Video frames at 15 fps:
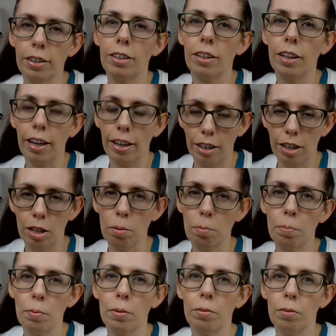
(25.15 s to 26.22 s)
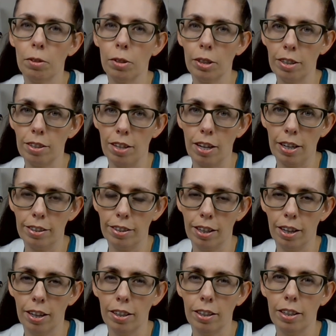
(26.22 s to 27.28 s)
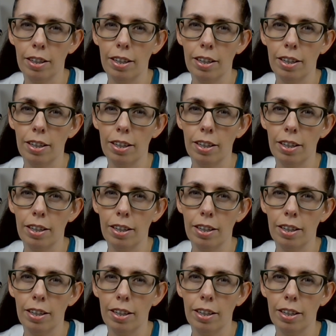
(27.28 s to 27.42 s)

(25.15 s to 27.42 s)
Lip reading: to get help for dyslexia